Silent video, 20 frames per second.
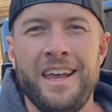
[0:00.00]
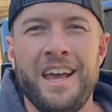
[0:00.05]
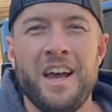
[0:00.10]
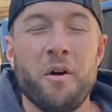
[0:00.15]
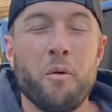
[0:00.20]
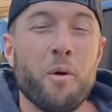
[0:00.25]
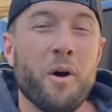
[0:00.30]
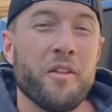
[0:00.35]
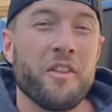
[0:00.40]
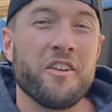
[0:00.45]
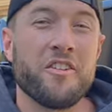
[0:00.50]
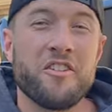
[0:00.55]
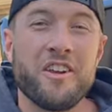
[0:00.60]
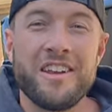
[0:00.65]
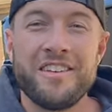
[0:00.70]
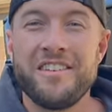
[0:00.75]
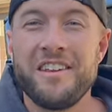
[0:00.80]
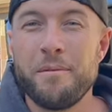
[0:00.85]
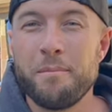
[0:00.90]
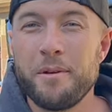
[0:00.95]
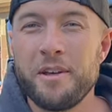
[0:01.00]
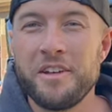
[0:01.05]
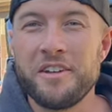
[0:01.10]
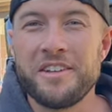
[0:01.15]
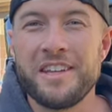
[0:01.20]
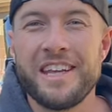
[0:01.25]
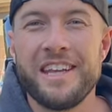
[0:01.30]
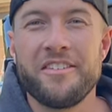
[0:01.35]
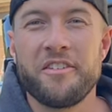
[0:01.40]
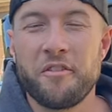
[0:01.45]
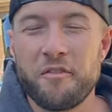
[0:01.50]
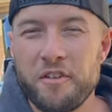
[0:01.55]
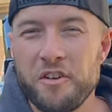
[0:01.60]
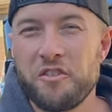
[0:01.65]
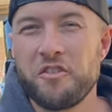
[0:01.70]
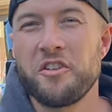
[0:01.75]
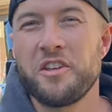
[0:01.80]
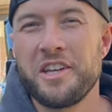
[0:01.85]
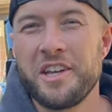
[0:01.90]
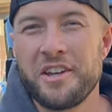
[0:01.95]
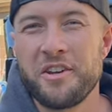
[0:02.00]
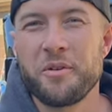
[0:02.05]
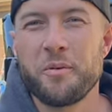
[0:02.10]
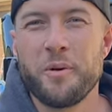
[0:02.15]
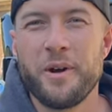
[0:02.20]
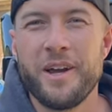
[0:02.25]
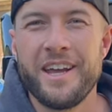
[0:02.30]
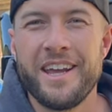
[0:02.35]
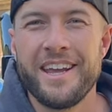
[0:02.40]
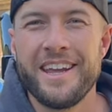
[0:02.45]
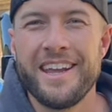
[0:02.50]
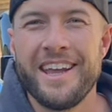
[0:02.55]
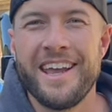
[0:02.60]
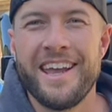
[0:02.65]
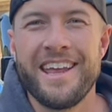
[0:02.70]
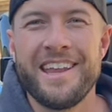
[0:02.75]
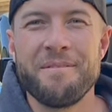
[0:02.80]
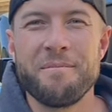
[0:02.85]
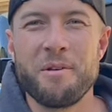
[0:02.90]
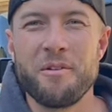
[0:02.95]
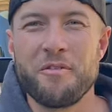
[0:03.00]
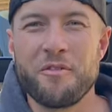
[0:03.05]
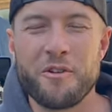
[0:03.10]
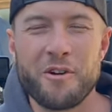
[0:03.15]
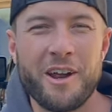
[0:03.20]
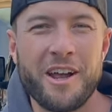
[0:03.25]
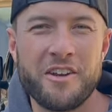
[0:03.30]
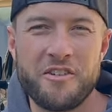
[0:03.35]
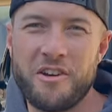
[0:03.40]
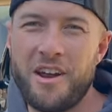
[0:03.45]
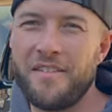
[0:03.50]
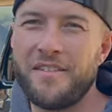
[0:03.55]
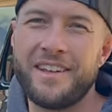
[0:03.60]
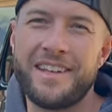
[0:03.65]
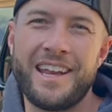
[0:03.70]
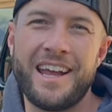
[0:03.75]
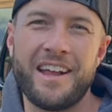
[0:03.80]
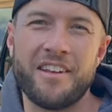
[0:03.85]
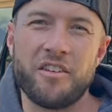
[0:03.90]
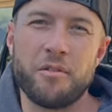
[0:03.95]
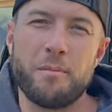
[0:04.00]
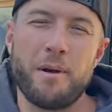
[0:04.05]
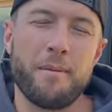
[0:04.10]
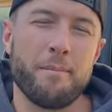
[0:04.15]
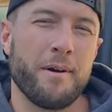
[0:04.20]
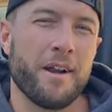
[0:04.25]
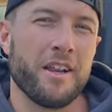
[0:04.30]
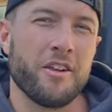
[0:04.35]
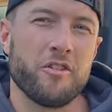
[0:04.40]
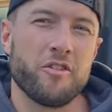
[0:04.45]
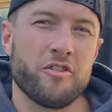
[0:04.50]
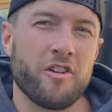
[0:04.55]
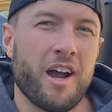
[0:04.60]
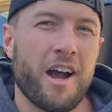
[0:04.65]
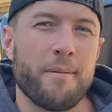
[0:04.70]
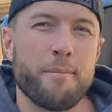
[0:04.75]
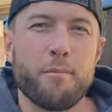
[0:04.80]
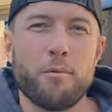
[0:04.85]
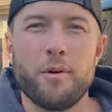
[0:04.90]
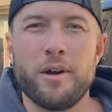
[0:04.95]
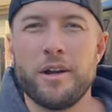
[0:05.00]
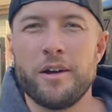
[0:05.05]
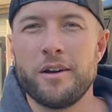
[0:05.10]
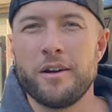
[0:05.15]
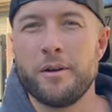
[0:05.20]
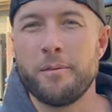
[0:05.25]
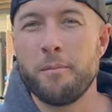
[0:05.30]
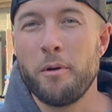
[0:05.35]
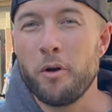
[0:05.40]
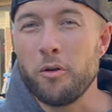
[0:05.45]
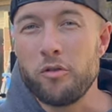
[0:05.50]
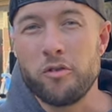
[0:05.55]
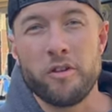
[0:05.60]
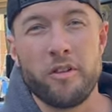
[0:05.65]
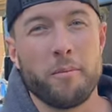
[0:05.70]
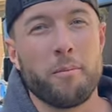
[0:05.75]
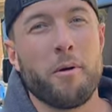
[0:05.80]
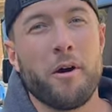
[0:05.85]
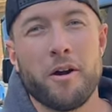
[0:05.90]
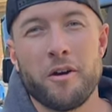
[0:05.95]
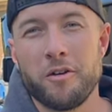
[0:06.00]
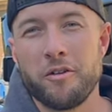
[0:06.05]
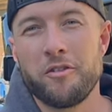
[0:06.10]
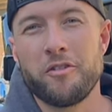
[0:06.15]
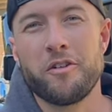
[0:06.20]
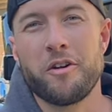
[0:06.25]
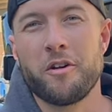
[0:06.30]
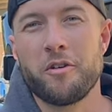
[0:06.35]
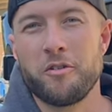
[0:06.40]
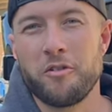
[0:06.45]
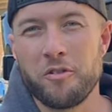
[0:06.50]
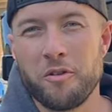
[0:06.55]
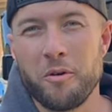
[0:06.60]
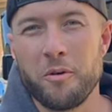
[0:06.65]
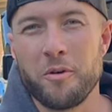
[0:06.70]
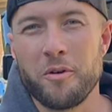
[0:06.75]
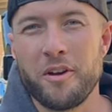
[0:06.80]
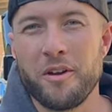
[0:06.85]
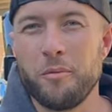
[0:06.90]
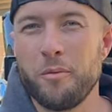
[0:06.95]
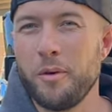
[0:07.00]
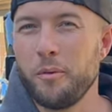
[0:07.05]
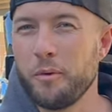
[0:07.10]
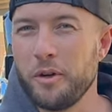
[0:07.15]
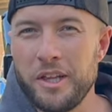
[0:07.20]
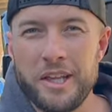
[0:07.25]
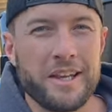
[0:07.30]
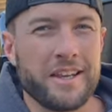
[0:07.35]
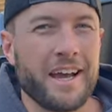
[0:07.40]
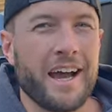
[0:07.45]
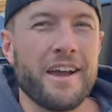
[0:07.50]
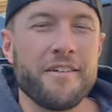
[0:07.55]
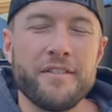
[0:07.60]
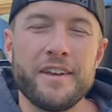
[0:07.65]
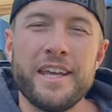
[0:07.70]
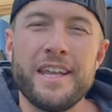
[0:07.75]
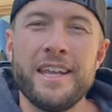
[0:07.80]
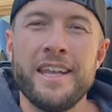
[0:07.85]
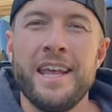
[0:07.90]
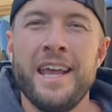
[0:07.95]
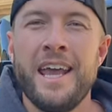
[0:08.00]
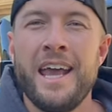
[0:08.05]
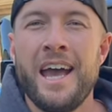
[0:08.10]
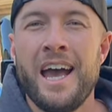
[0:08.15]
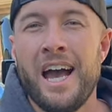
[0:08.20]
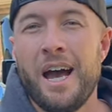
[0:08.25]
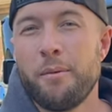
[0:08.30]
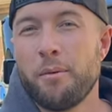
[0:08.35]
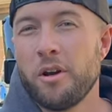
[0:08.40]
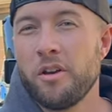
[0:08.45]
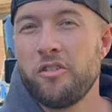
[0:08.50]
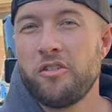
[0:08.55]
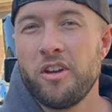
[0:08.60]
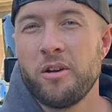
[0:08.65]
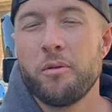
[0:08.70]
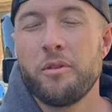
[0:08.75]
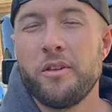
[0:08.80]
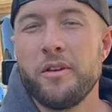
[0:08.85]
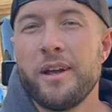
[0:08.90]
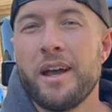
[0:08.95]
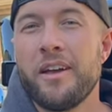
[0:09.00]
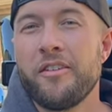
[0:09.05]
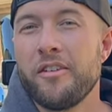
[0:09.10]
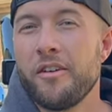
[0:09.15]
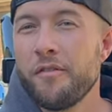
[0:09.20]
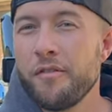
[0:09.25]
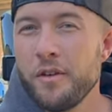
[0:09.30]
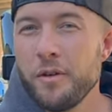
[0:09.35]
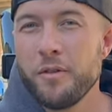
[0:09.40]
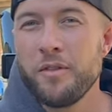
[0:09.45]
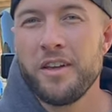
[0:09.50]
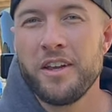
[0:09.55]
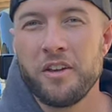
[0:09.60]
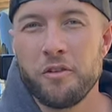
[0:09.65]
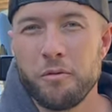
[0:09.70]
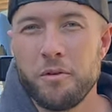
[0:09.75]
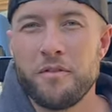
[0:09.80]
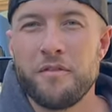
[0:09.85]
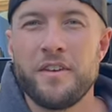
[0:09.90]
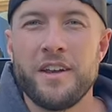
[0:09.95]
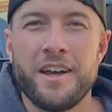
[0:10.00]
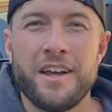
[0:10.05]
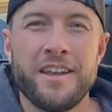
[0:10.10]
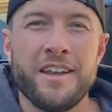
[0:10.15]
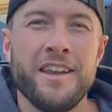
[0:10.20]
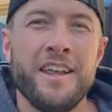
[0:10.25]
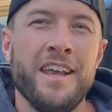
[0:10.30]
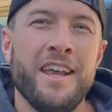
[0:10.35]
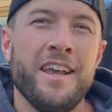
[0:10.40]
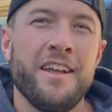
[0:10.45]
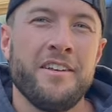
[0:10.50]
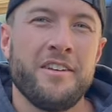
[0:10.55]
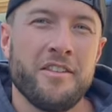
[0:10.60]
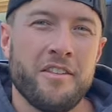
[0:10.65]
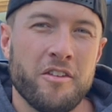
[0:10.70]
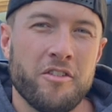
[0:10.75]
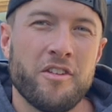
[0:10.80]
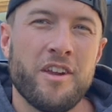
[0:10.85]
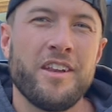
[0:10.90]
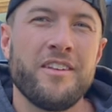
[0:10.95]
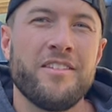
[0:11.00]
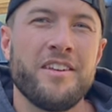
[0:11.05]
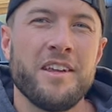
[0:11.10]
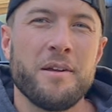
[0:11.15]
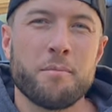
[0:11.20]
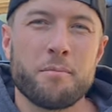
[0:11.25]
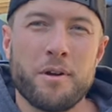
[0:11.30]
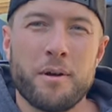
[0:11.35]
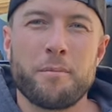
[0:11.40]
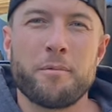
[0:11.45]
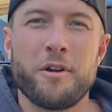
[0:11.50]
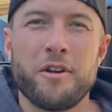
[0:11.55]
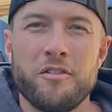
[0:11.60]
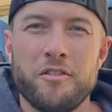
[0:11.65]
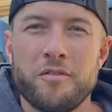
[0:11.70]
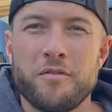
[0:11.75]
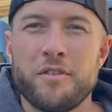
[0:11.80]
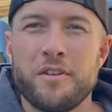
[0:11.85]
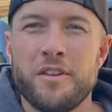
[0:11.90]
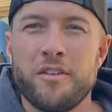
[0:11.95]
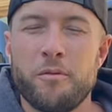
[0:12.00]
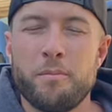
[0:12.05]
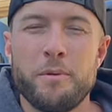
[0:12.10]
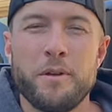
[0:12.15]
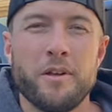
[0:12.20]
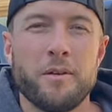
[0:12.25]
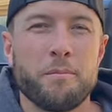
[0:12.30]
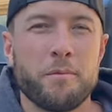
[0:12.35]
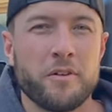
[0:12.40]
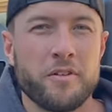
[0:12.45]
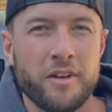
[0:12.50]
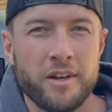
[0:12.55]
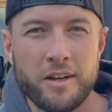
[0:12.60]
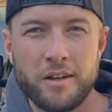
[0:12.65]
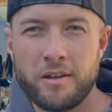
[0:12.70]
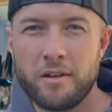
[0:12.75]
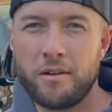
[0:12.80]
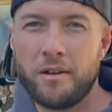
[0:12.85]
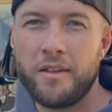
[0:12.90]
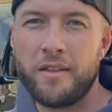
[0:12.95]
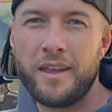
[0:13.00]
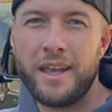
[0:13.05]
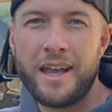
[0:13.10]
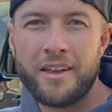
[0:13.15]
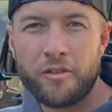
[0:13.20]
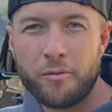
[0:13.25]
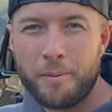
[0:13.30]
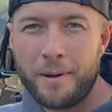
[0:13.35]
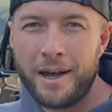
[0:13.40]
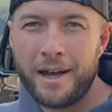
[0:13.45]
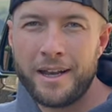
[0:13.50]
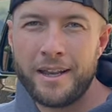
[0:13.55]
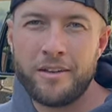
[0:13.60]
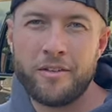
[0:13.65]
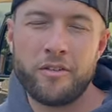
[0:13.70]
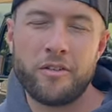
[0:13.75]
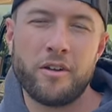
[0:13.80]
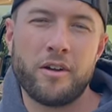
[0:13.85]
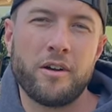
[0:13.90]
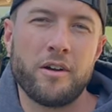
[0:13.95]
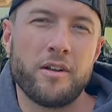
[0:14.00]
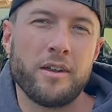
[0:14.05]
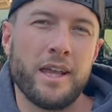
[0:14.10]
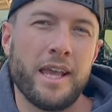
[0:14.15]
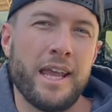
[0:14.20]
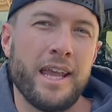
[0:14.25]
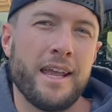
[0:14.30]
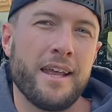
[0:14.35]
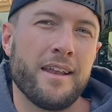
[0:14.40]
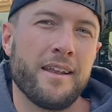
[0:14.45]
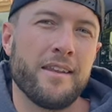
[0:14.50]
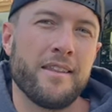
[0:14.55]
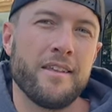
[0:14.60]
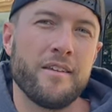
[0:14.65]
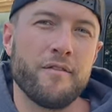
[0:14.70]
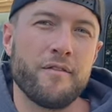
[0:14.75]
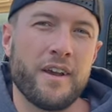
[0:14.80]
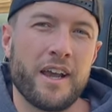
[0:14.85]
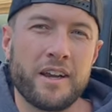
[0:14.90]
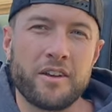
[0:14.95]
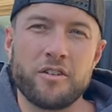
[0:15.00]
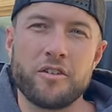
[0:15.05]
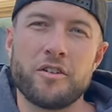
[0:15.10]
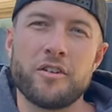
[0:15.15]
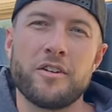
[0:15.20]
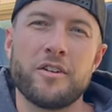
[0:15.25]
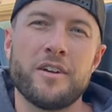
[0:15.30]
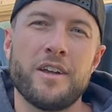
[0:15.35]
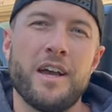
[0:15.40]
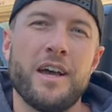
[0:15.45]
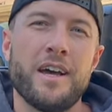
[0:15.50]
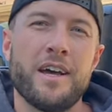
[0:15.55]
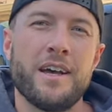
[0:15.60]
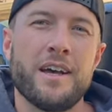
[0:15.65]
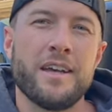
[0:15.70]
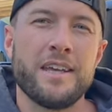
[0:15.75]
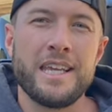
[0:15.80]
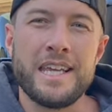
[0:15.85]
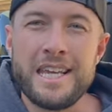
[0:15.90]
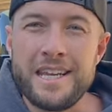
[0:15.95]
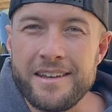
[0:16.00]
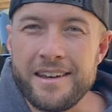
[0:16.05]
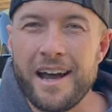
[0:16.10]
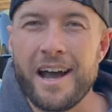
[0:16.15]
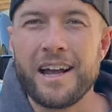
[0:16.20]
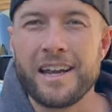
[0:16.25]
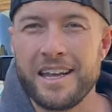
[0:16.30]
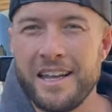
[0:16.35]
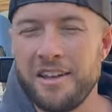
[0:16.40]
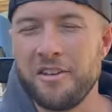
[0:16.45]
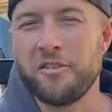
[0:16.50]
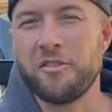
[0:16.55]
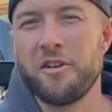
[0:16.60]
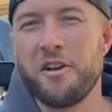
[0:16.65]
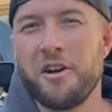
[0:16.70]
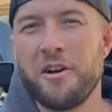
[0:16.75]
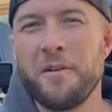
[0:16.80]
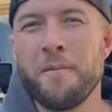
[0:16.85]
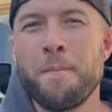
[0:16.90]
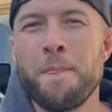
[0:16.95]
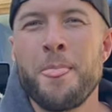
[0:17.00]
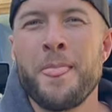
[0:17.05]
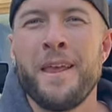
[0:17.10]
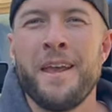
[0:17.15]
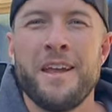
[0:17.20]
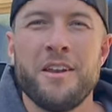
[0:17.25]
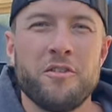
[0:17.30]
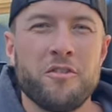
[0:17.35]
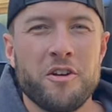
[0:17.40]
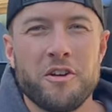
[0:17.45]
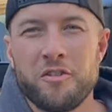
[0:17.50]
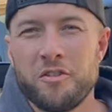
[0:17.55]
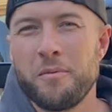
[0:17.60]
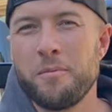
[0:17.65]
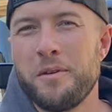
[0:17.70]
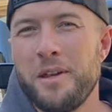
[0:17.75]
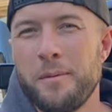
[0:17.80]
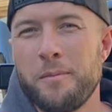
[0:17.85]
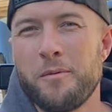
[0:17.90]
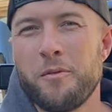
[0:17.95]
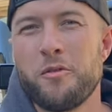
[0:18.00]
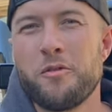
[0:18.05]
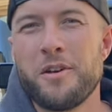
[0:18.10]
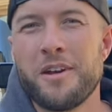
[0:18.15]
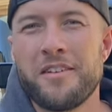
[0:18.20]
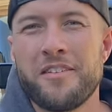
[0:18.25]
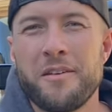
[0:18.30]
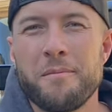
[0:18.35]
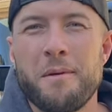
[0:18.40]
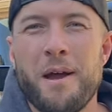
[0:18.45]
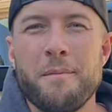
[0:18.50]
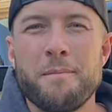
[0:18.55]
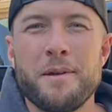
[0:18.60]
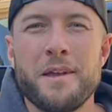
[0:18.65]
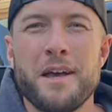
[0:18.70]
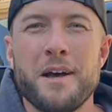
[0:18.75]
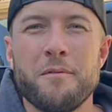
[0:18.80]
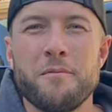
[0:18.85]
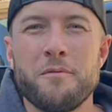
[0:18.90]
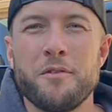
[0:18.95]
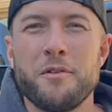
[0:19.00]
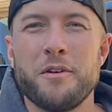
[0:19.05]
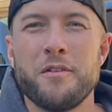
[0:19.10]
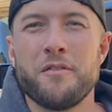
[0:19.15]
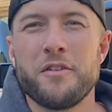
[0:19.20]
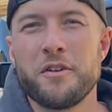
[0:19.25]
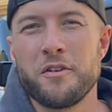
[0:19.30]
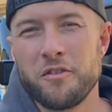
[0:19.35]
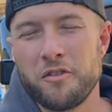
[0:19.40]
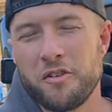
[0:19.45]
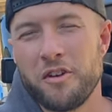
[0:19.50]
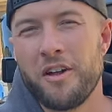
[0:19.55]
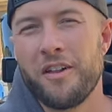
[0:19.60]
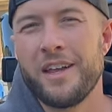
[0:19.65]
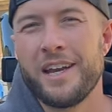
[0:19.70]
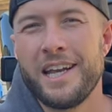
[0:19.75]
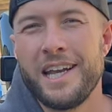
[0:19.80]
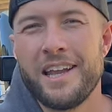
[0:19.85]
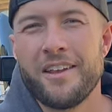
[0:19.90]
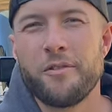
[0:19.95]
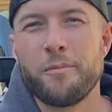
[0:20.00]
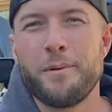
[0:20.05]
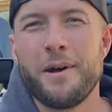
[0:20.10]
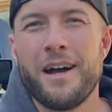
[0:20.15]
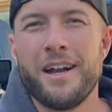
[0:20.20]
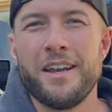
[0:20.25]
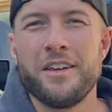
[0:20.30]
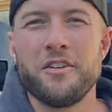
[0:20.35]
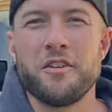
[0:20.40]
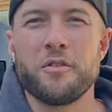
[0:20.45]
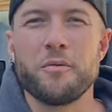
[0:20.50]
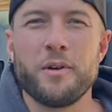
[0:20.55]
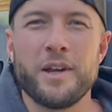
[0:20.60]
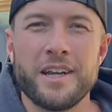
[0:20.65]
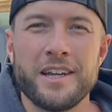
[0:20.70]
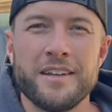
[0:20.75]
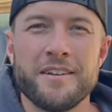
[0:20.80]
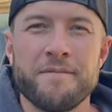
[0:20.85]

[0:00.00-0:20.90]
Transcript: Well, the J T build is officially underway, and before I drive it down to my buddy's shop where most of the parts are stored and we really dive in, I want to share with you guys a few things we've done to the J T in preparation for this build, particularly the S P O D install and the Vector uh, e-dock install, and share some tips and tricks that might be helpful if you're installing an S P O D in your rig.